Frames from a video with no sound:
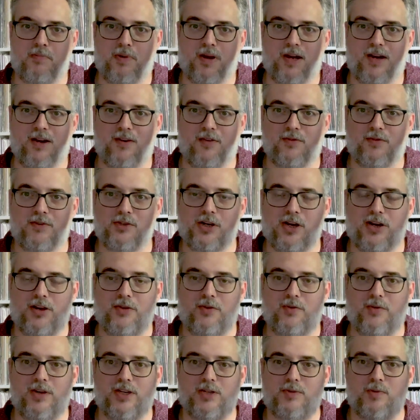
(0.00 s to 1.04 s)
but
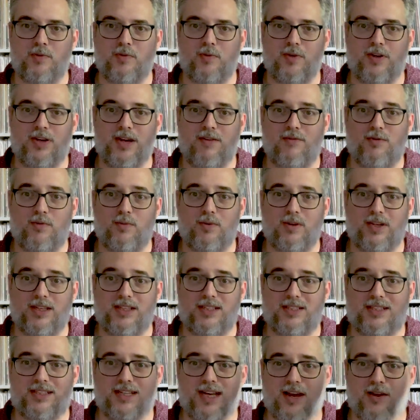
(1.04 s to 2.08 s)
Jonathan Richman would never really
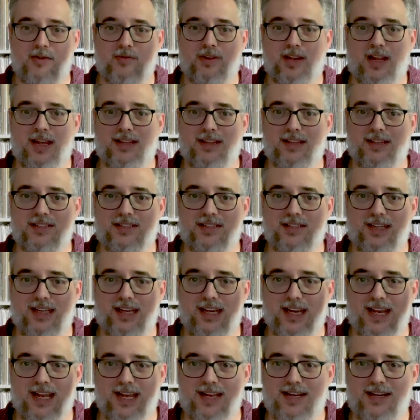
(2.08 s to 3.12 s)
sound like this
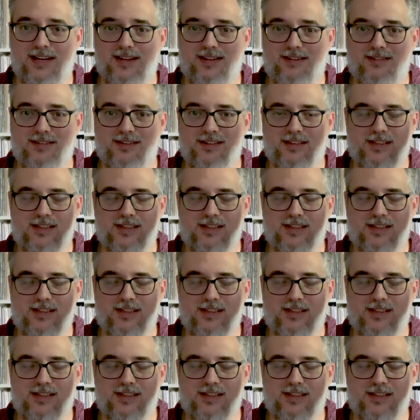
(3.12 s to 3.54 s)
again.